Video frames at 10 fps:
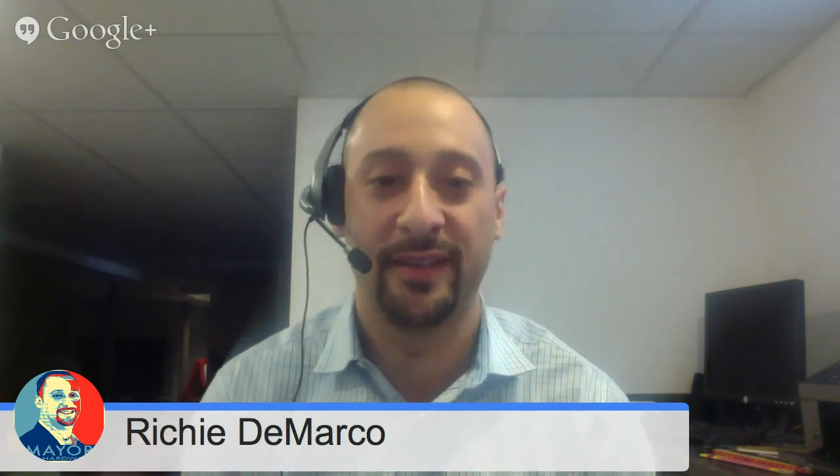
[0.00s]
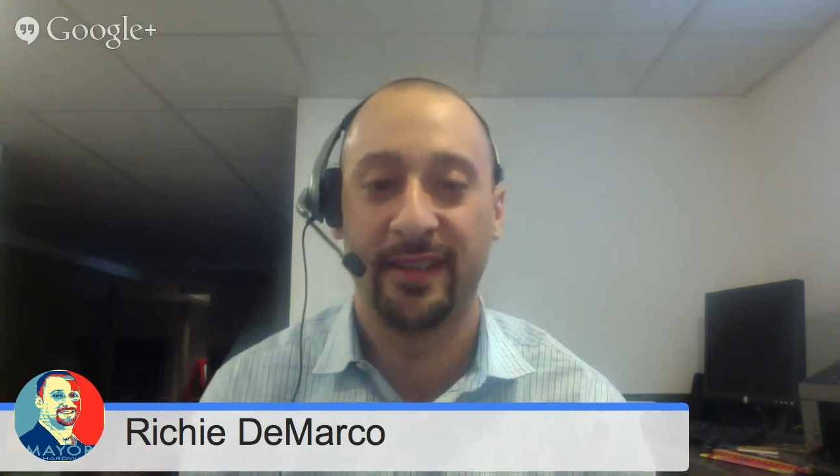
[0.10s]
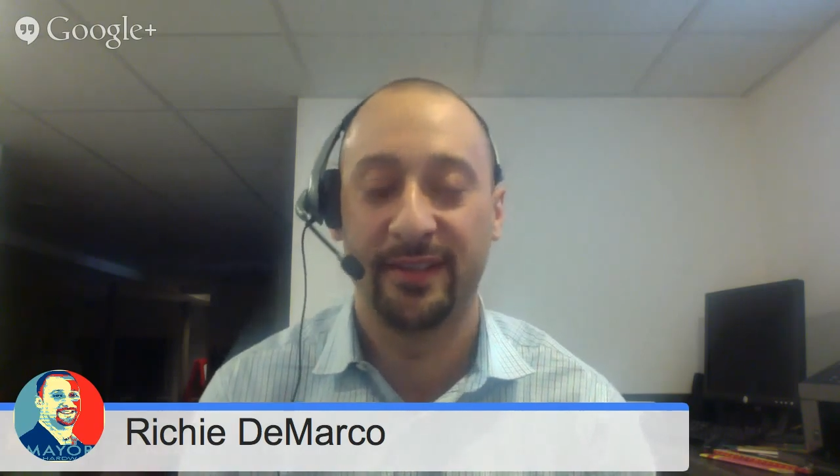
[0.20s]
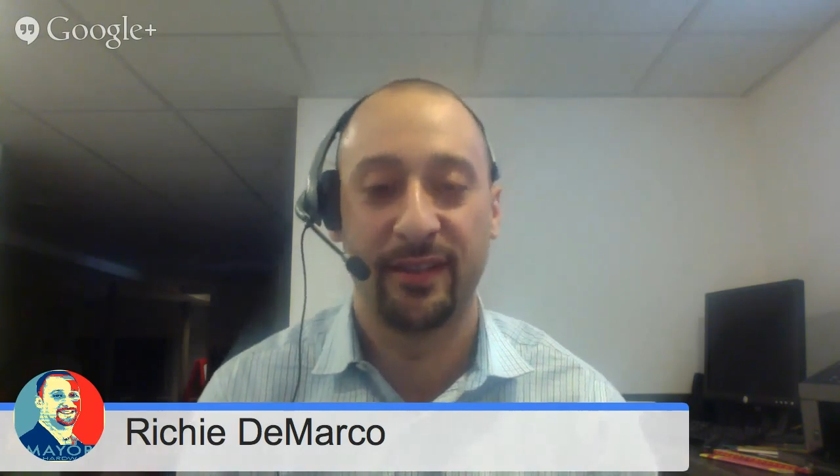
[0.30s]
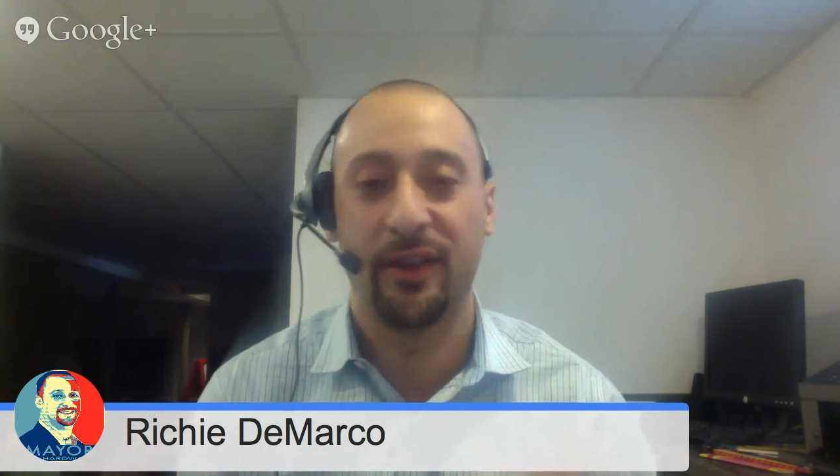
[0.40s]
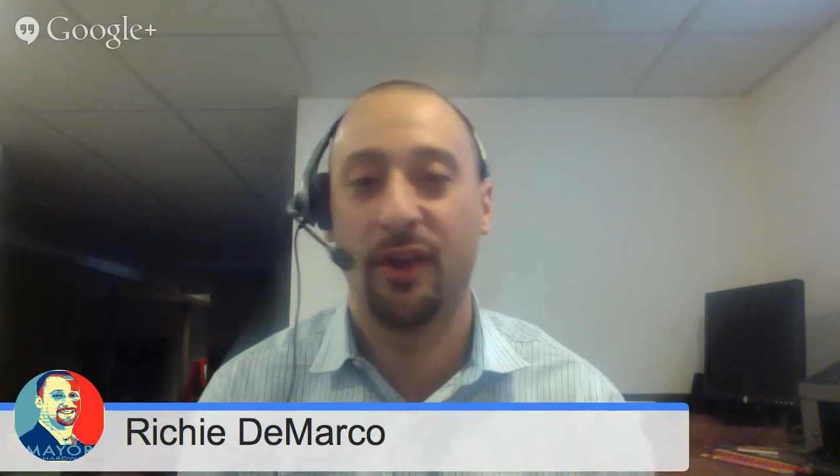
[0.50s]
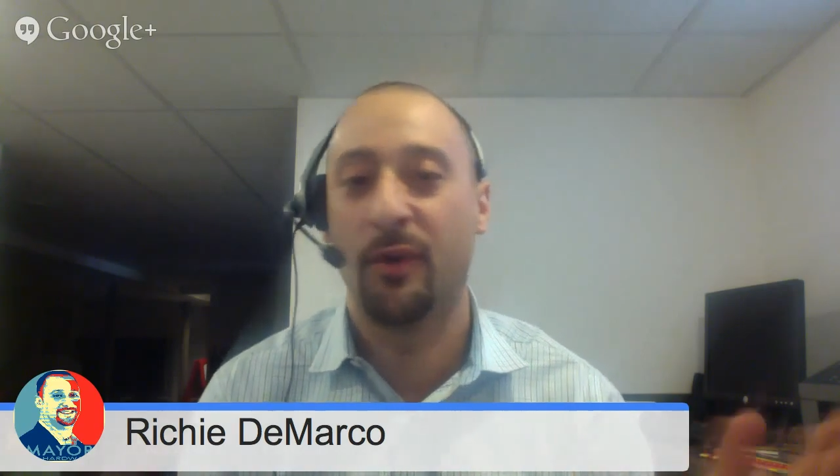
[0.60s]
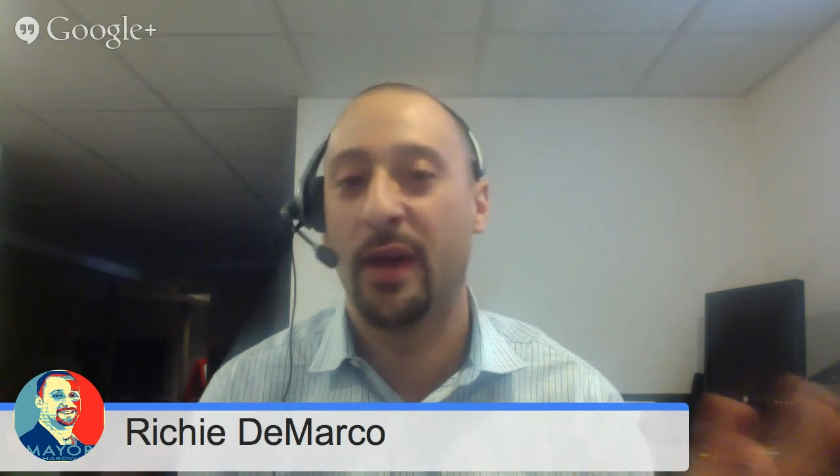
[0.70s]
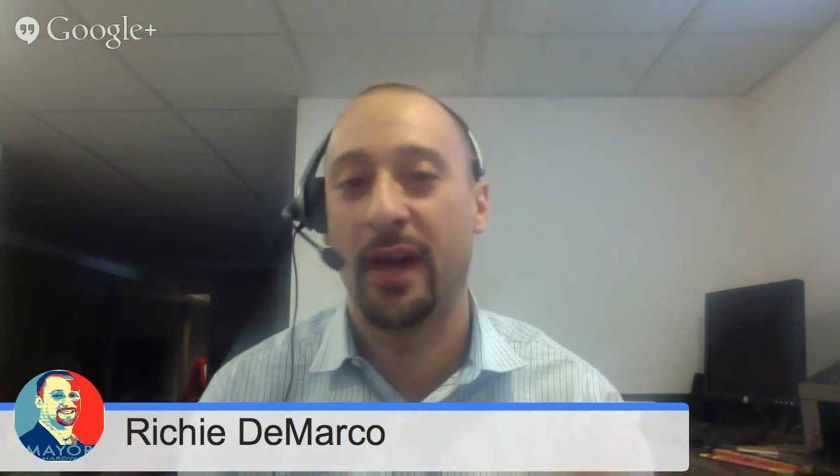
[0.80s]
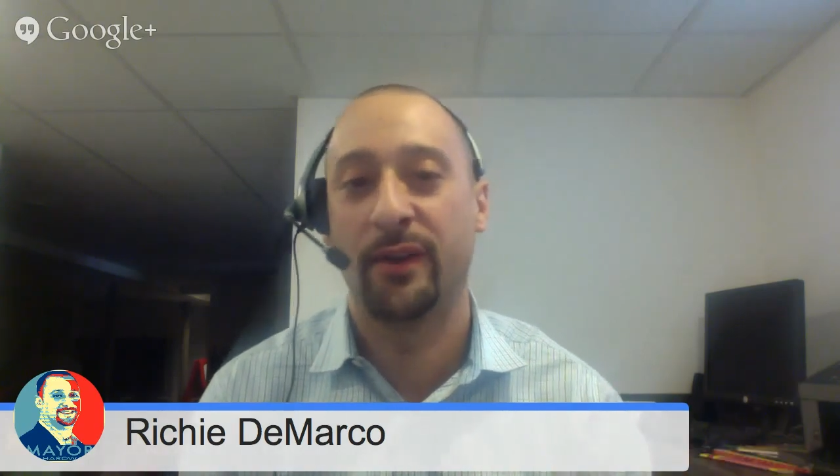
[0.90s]
and it's going to go
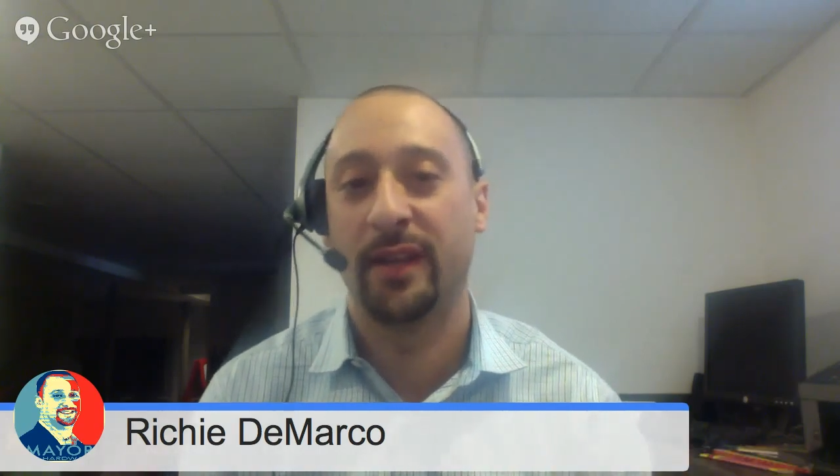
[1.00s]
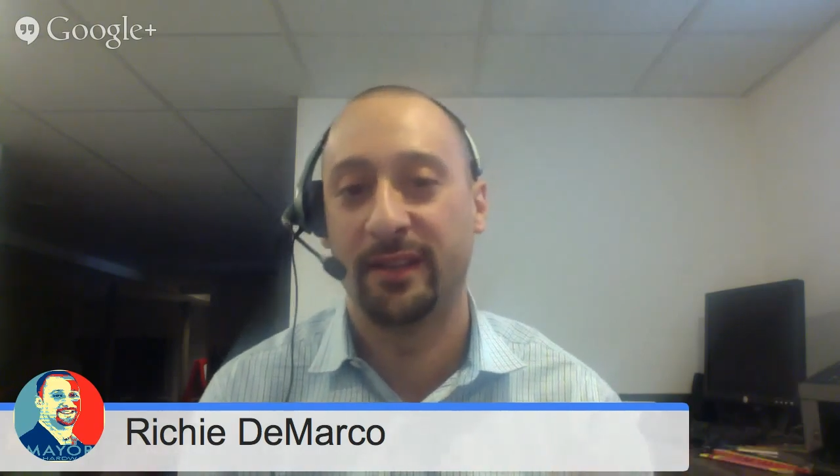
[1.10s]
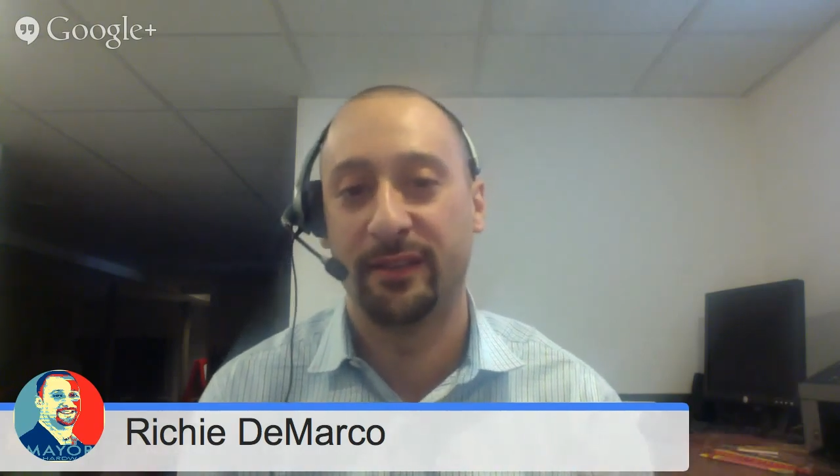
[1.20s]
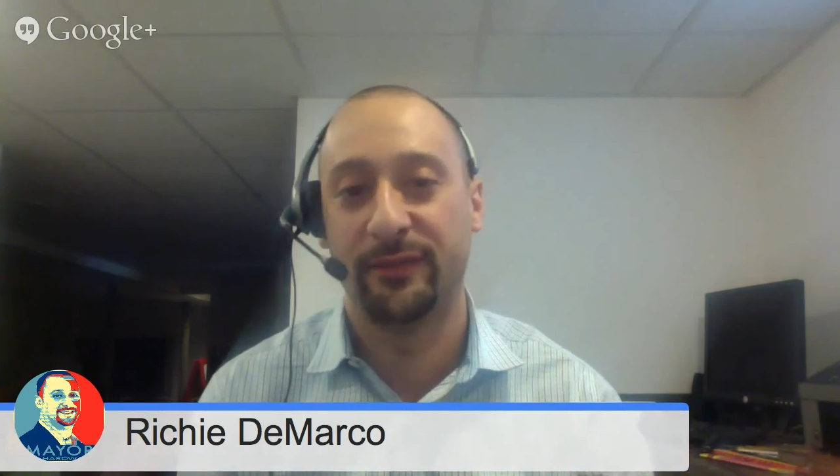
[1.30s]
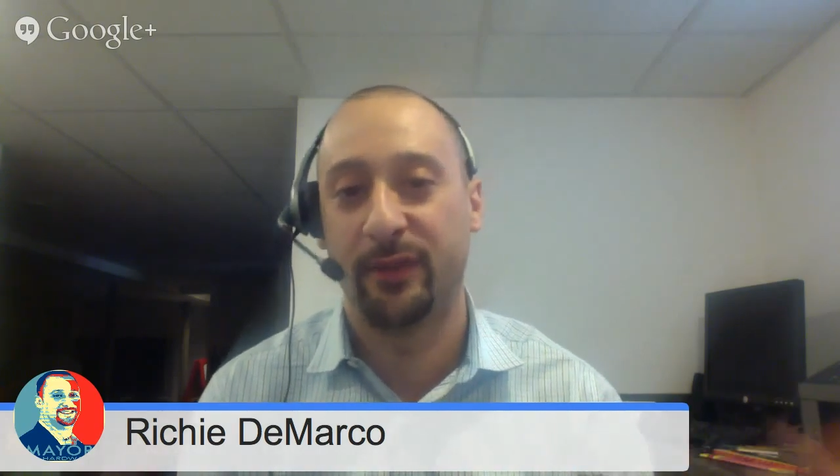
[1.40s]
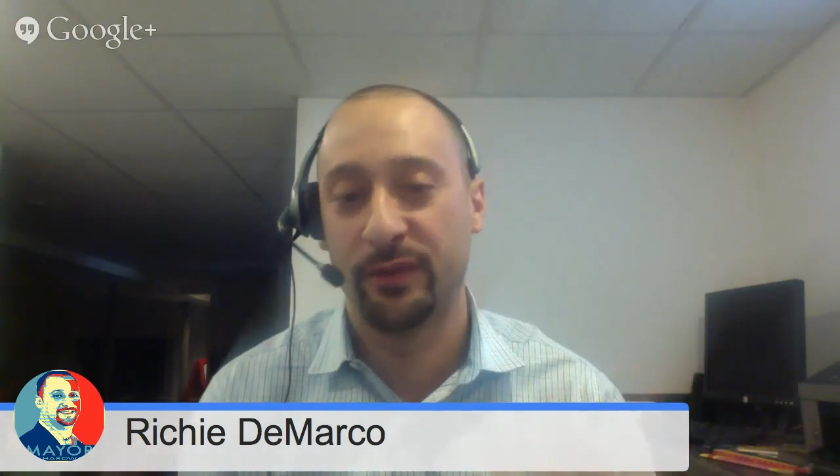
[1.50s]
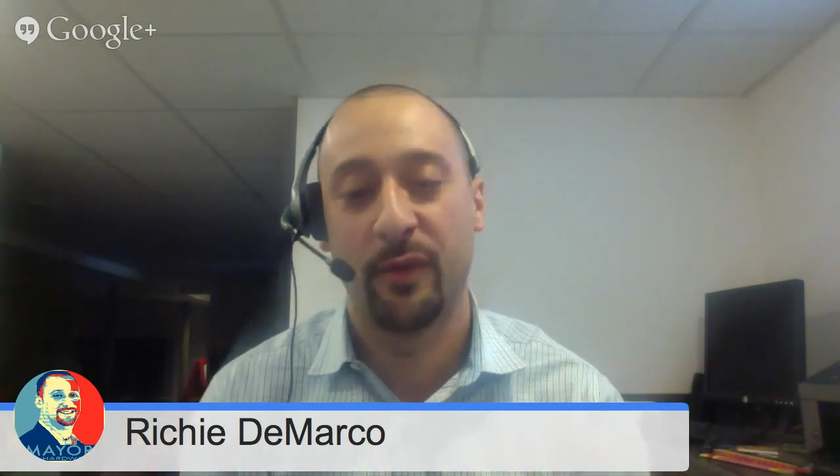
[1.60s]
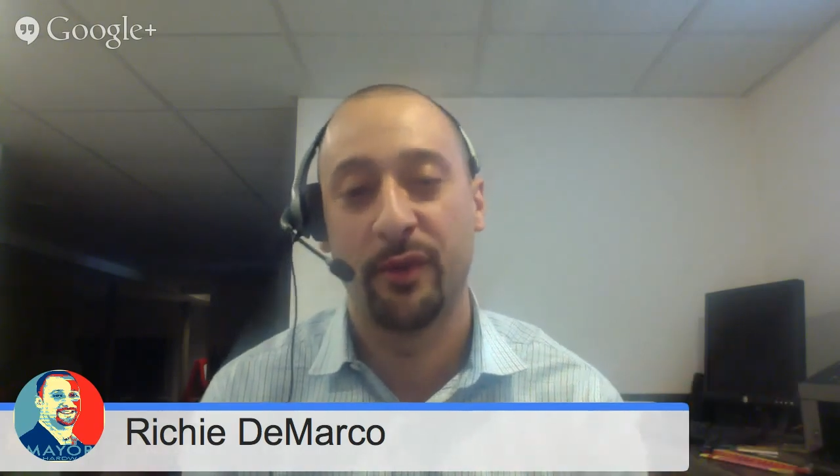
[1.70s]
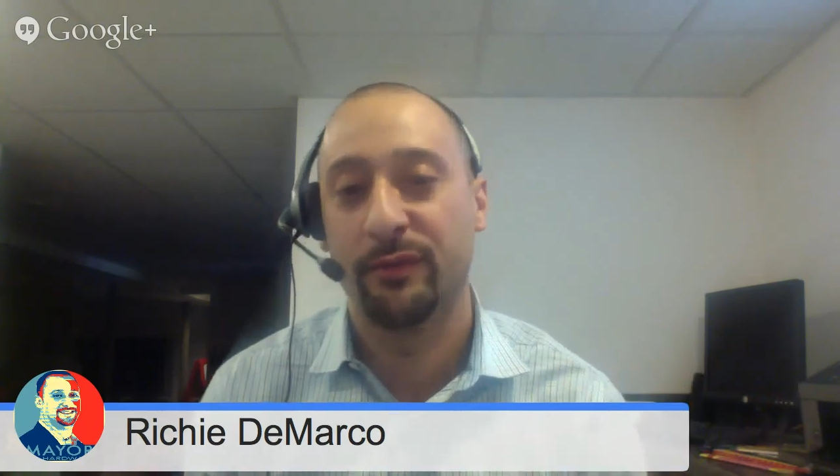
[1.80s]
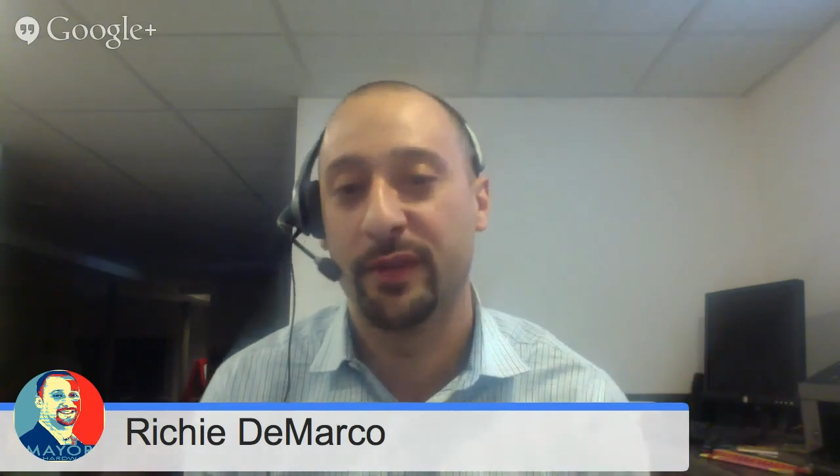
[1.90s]
out, and the phone's
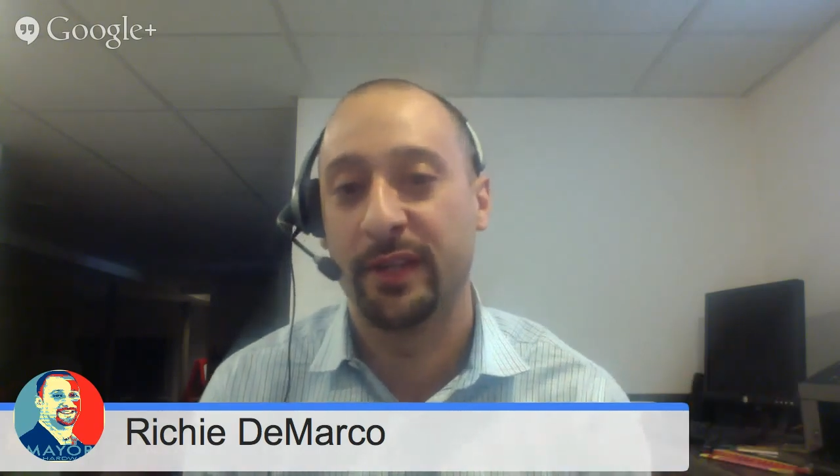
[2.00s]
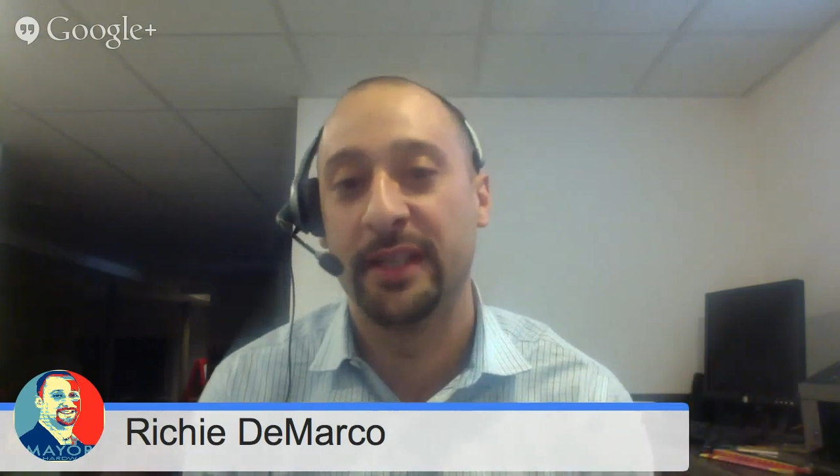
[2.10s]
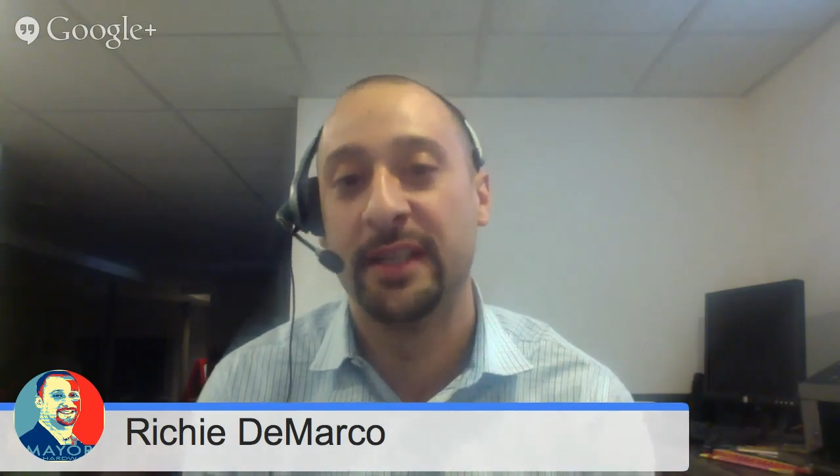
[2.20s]
going to ring,